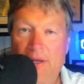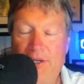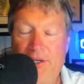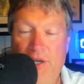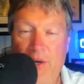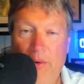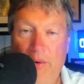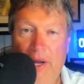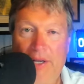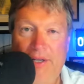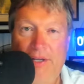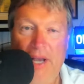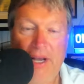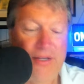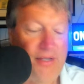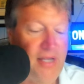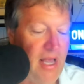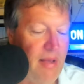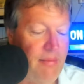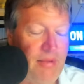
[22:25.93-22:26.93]
Sirius
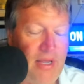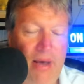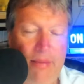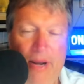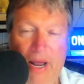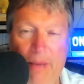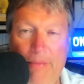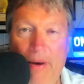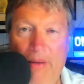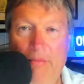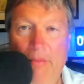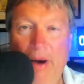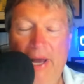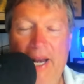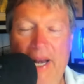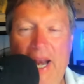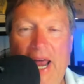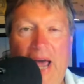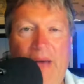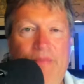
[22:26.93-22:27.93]
XM coming up on
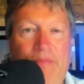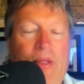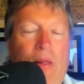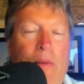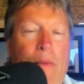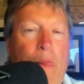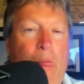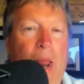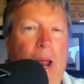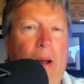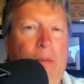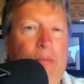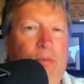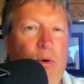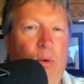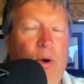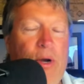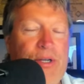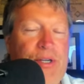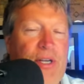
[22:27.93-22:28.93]
Monday night.
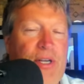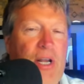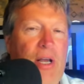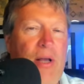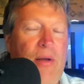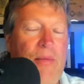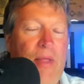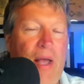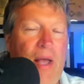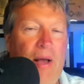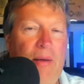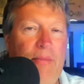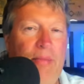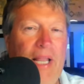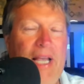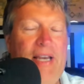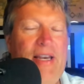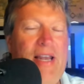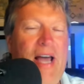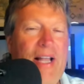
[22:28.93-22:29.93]
Brewers
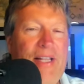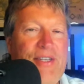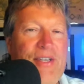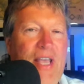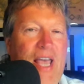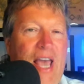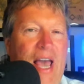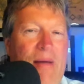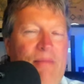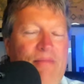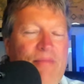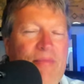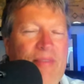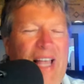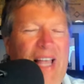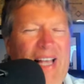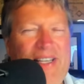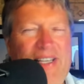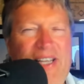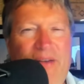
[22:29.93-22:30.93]
late nights again.
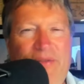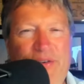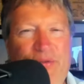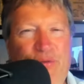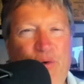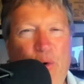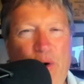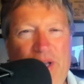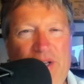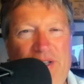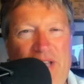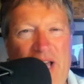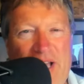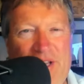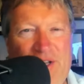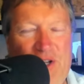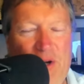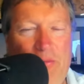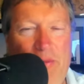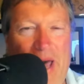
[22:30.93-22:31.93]
That 740 is
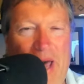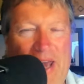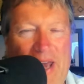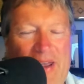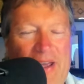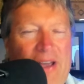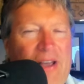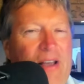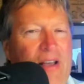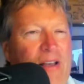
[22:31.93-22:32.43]
not so bad.